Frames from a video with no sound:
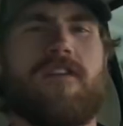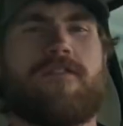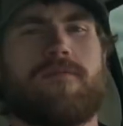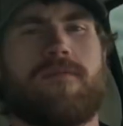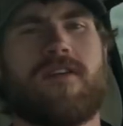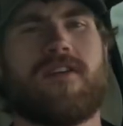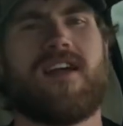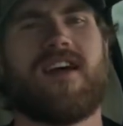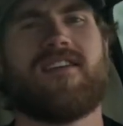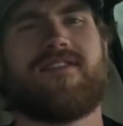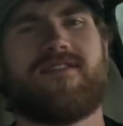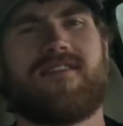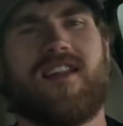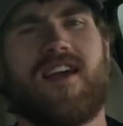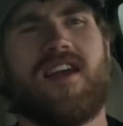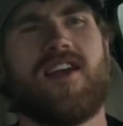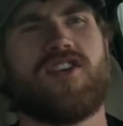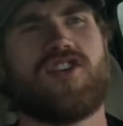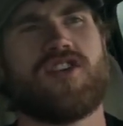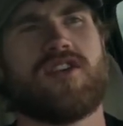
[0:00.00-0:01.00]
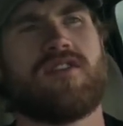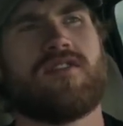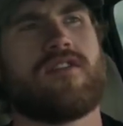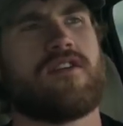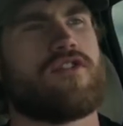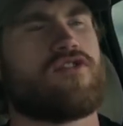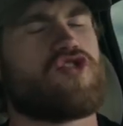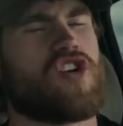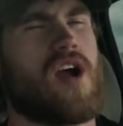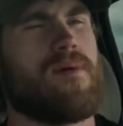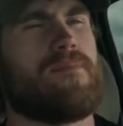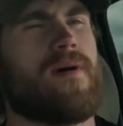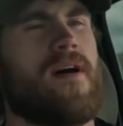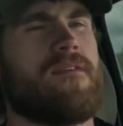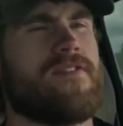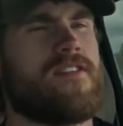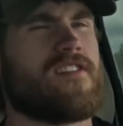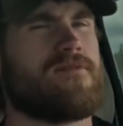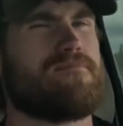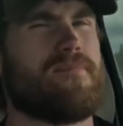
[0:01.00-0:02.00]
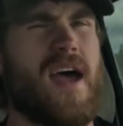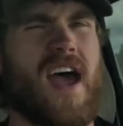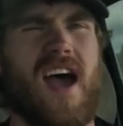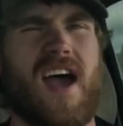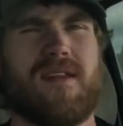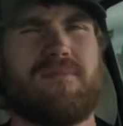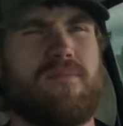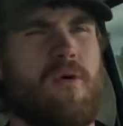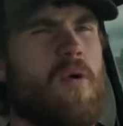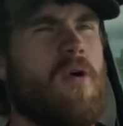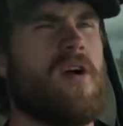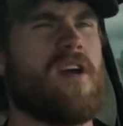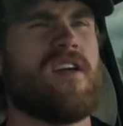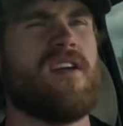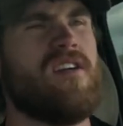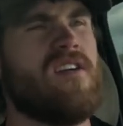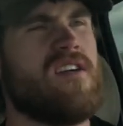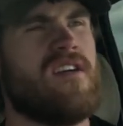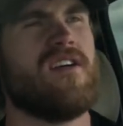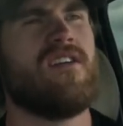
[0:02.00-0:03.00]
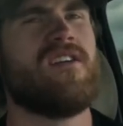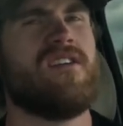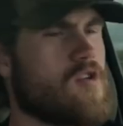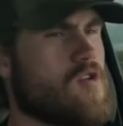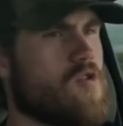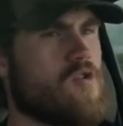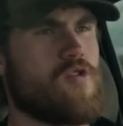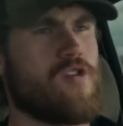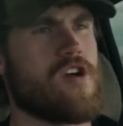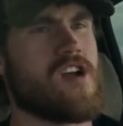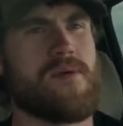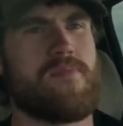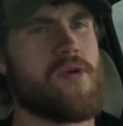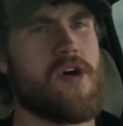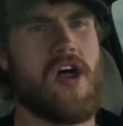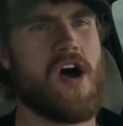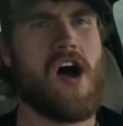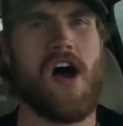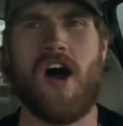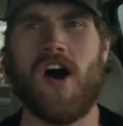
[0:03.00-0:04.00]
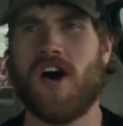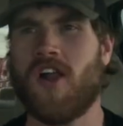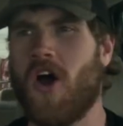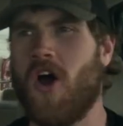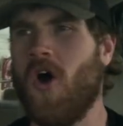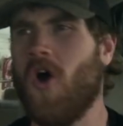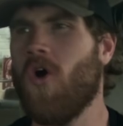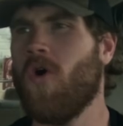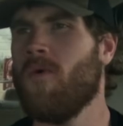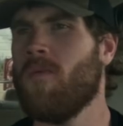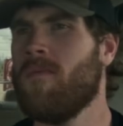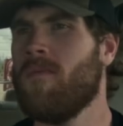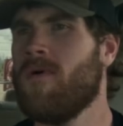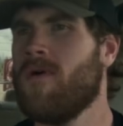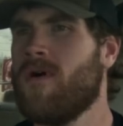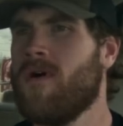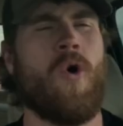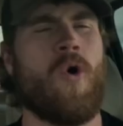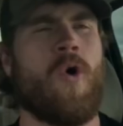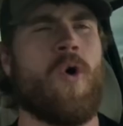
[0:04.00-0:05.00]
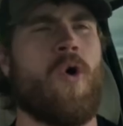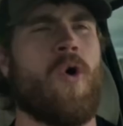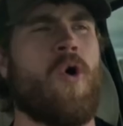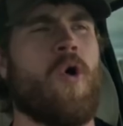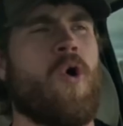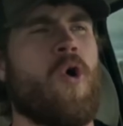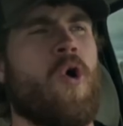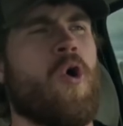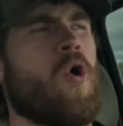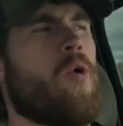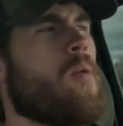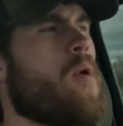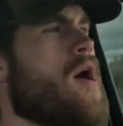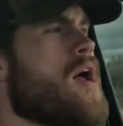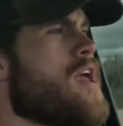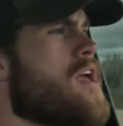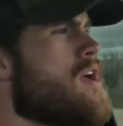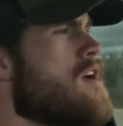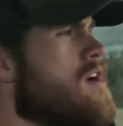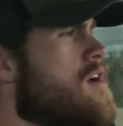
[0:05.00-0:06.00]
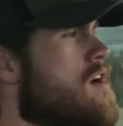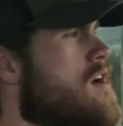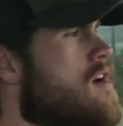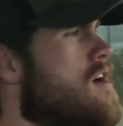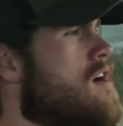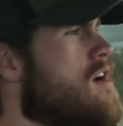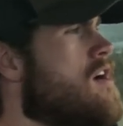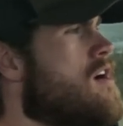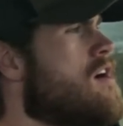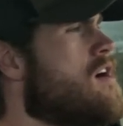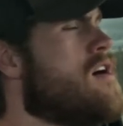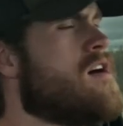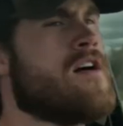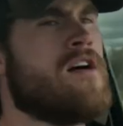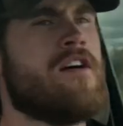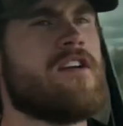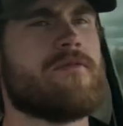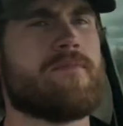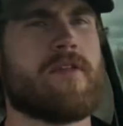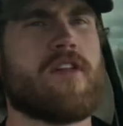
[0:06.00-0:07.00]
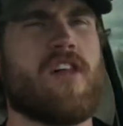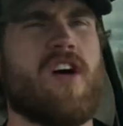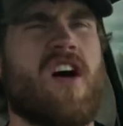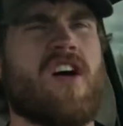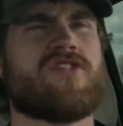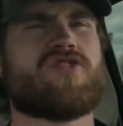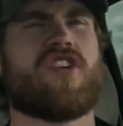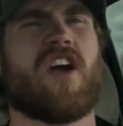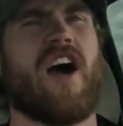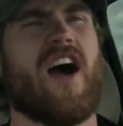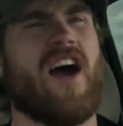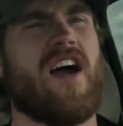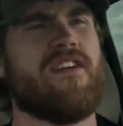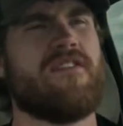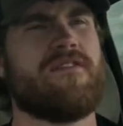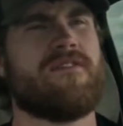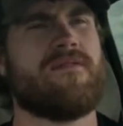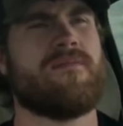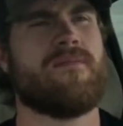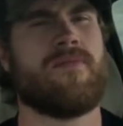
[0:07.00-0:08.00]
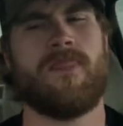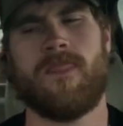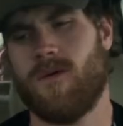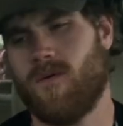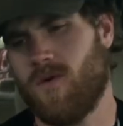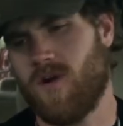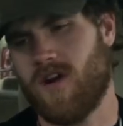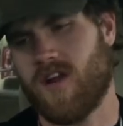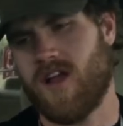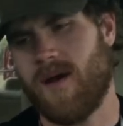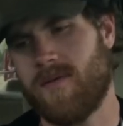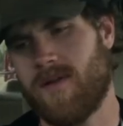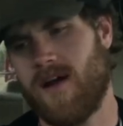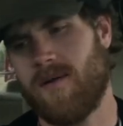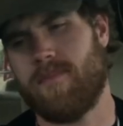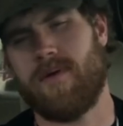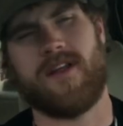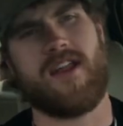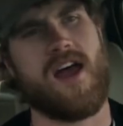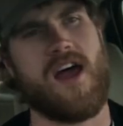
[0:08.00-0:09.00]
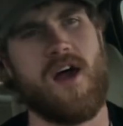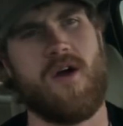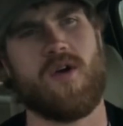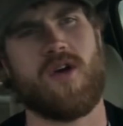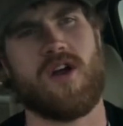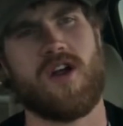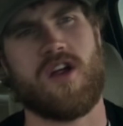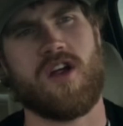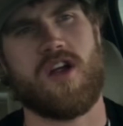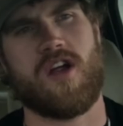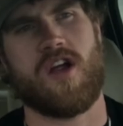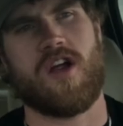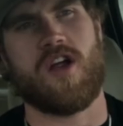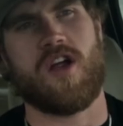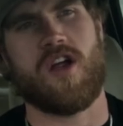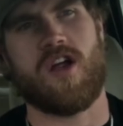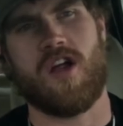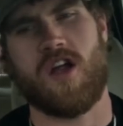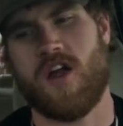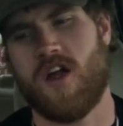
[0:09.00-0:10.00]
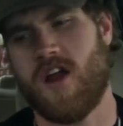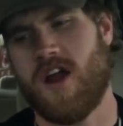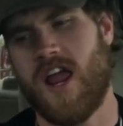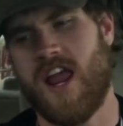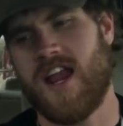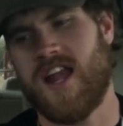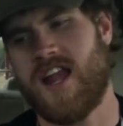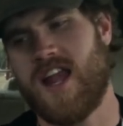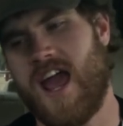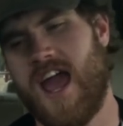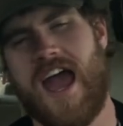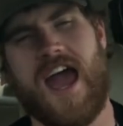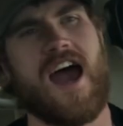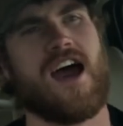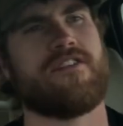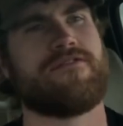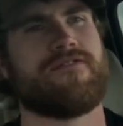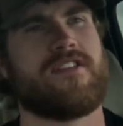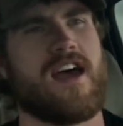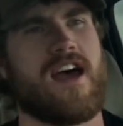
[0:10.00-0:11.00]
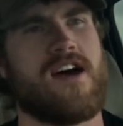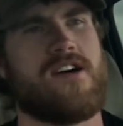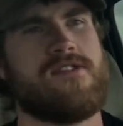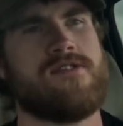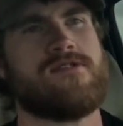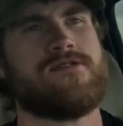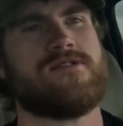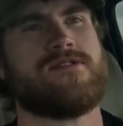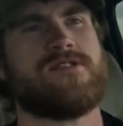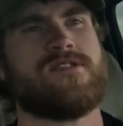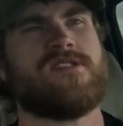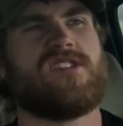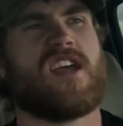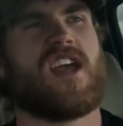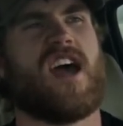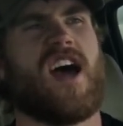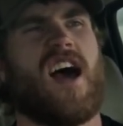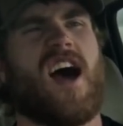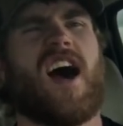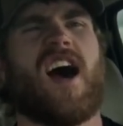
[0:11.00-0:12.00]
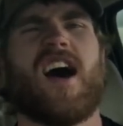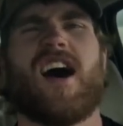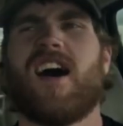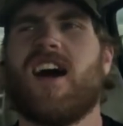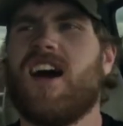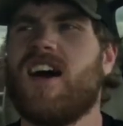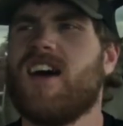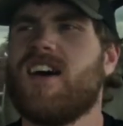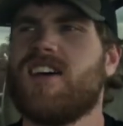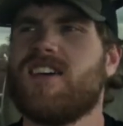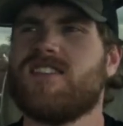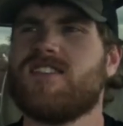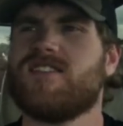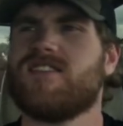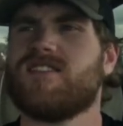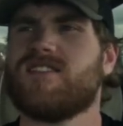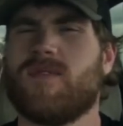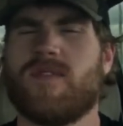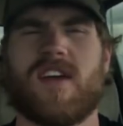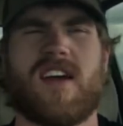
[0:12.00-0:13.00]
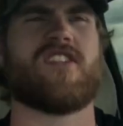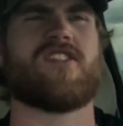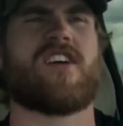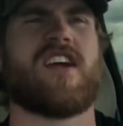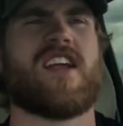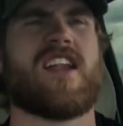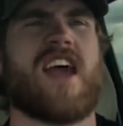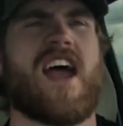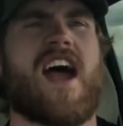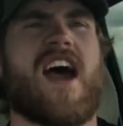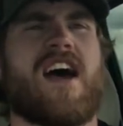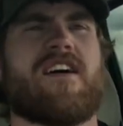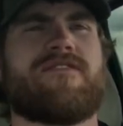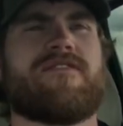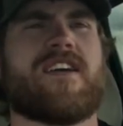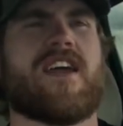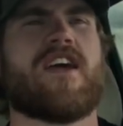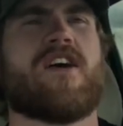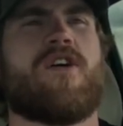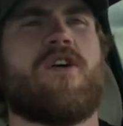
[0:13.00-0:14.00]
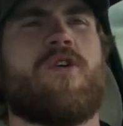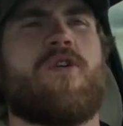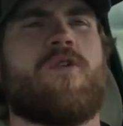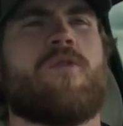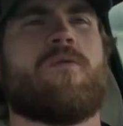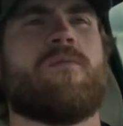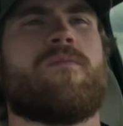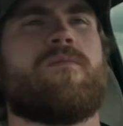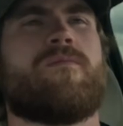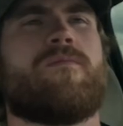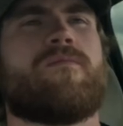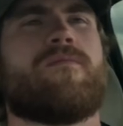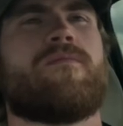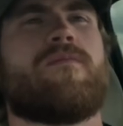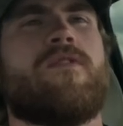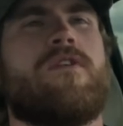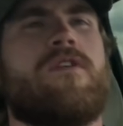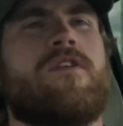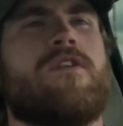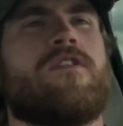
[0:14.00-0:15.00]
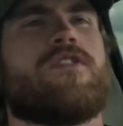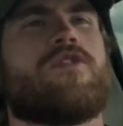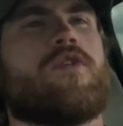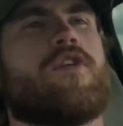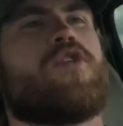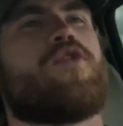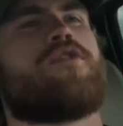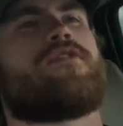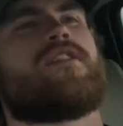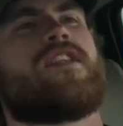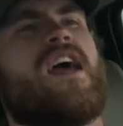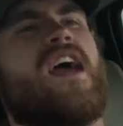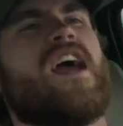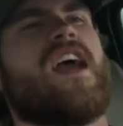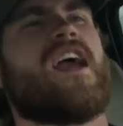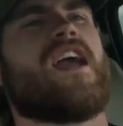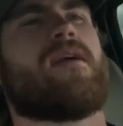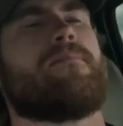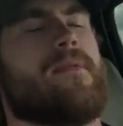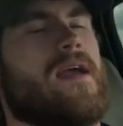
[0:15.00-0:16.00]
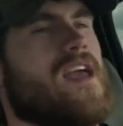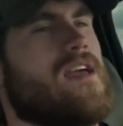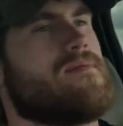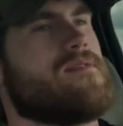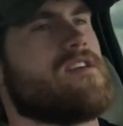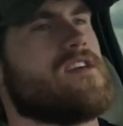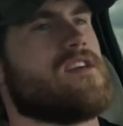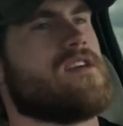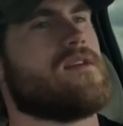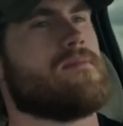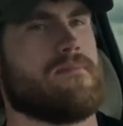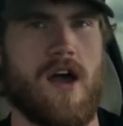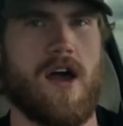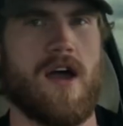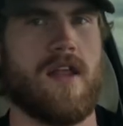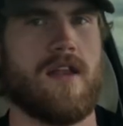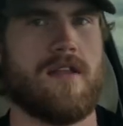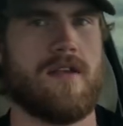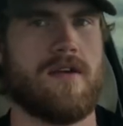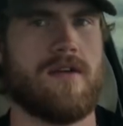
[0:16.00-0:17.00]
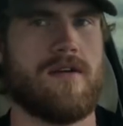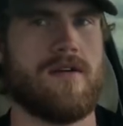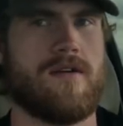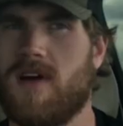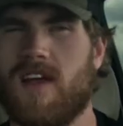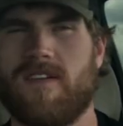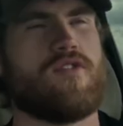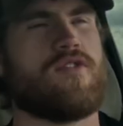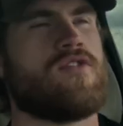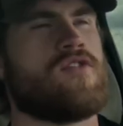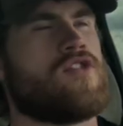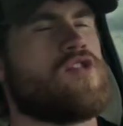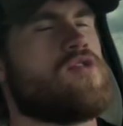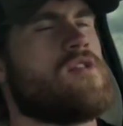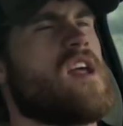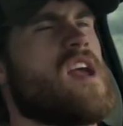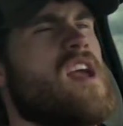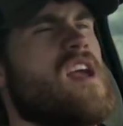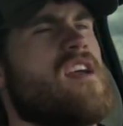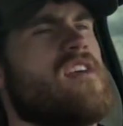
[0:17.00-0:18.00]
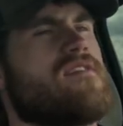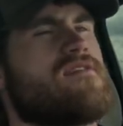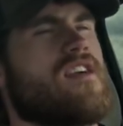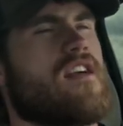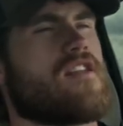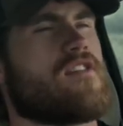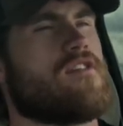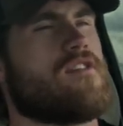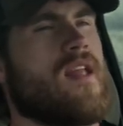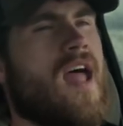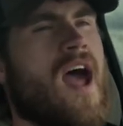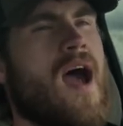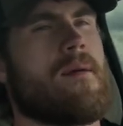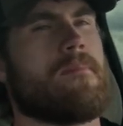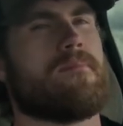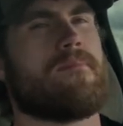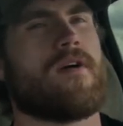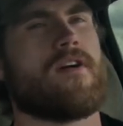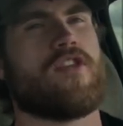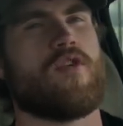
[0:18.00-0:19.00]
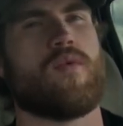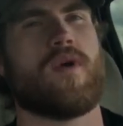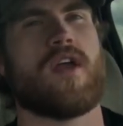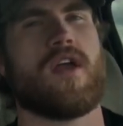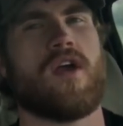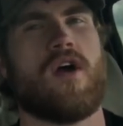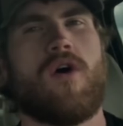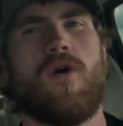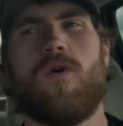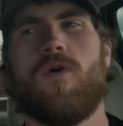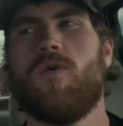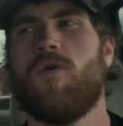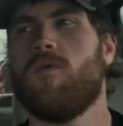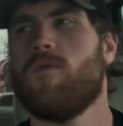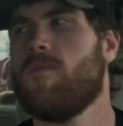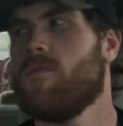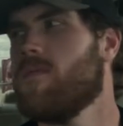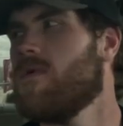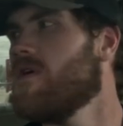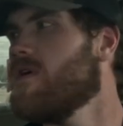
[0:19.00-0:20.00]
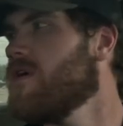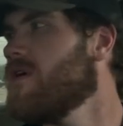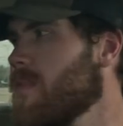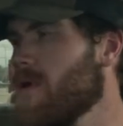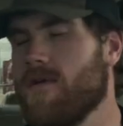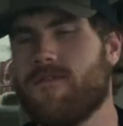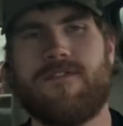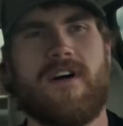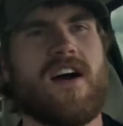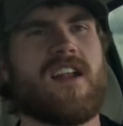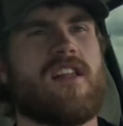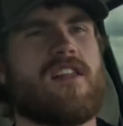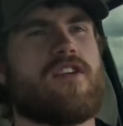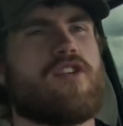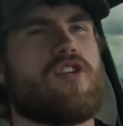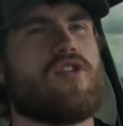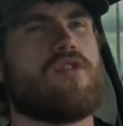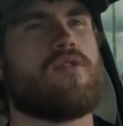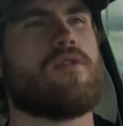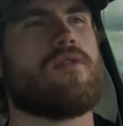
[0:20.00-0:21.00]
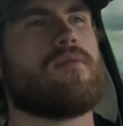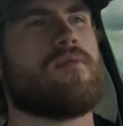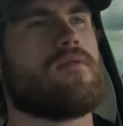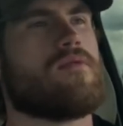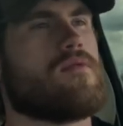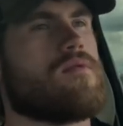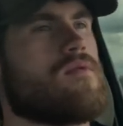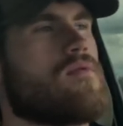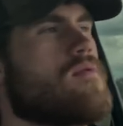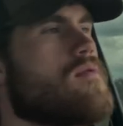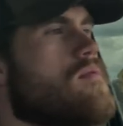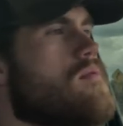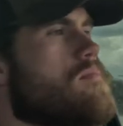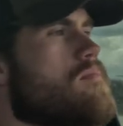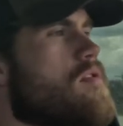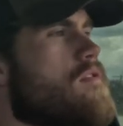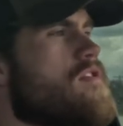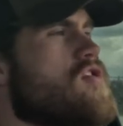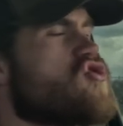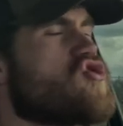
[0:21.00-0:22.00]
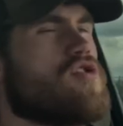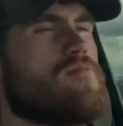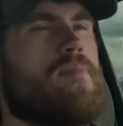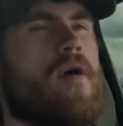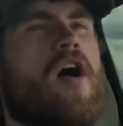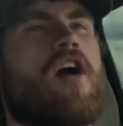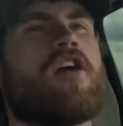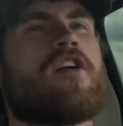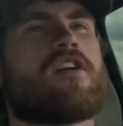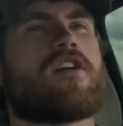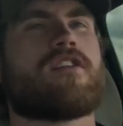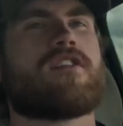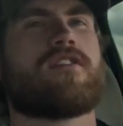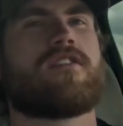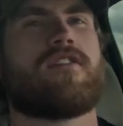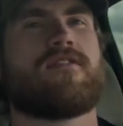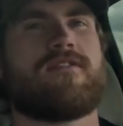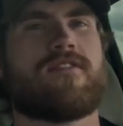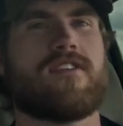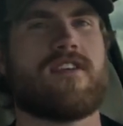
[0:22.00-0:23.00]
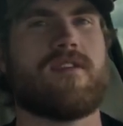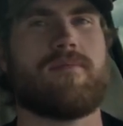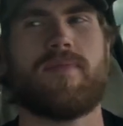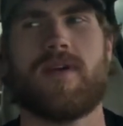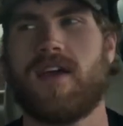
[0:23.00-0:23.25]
from our destination. Gonna drop off this bad boy. They're ripping on home. Oh boy. It's been a long drive. We're coming up on our 8.5 now. Yeah. And then we got our 8.5 to get home. Do we do it today? Maybe. Not. Want to do it in 2 days, take a little nap on the way home. Maybe find a little provincial park to sleep